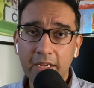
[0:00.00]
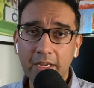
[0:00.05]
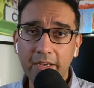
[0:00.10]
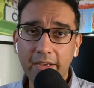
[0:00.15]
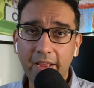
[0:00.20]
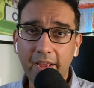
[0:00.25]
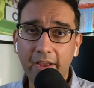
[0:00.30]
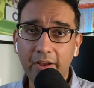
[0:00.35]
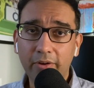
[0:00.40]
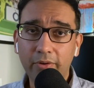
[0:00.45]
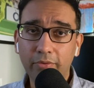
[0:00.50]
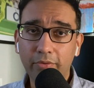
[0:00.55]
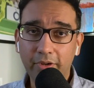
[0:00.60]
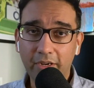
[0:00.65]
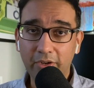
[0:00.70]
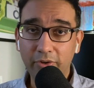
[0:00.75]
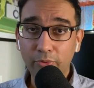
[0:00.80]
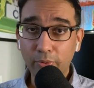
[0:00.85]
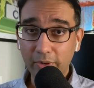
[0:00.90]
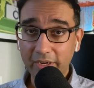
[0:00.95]
Now,
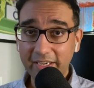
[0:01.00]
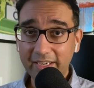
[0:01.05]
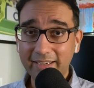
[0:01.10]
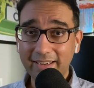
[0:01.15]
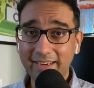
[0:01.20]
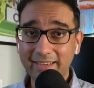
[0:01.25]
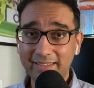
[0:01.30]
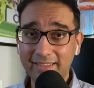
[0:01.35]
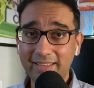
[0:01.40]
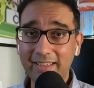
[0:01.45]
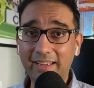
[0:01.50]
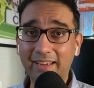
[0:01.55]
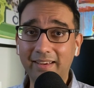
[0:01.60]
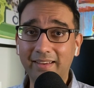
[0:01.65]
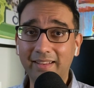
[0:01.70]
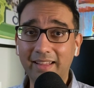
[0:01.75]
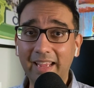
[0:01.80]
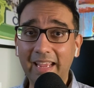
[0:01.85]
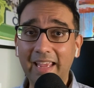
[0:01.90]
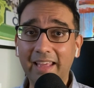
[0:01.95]
in twenty
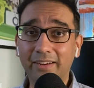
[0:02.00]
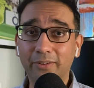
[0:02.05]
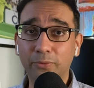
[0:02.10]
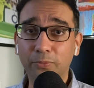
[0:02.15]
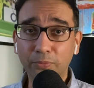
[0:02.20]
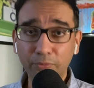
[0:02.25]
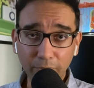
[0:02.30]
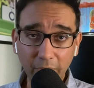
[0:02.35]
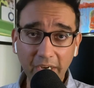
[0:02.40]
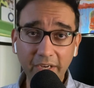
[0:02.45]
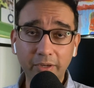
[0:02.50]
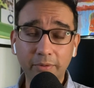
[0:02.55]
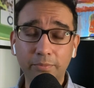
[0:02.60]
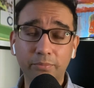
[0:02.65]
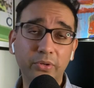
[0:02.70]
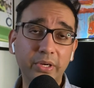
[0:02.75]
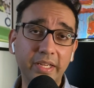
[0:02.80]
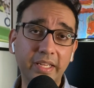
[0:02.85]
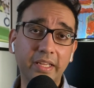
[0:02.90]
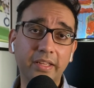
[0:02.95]
nineteen, they had a
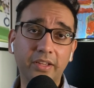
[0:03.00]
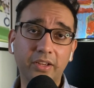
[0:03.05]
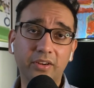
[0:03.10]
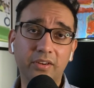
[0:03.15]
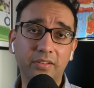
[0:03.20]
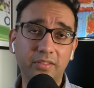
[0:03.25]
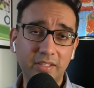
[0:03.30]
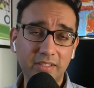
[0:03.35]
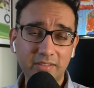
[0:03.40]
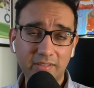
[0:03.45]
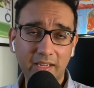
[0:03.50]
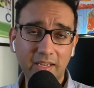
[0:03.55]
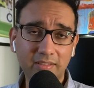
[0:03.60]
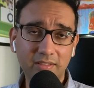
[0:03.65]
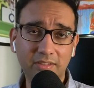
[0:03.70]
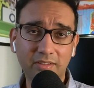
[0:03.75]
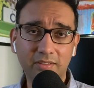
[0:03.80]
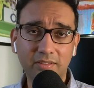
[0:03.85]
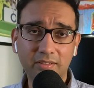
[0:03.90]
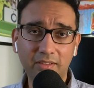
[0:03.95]
record-breaking year. These
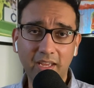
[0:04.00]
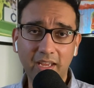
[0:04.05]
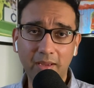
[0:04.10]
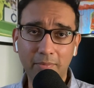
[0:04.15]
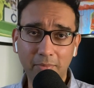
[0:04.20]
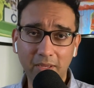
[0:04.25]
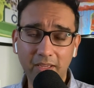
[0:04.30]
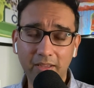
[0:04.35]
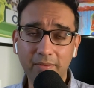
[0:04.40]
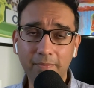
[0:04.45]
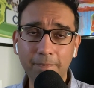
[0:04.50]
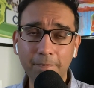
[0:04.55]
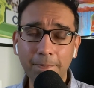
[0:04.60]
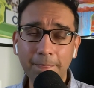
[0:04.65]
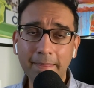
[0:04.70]
stats just came in.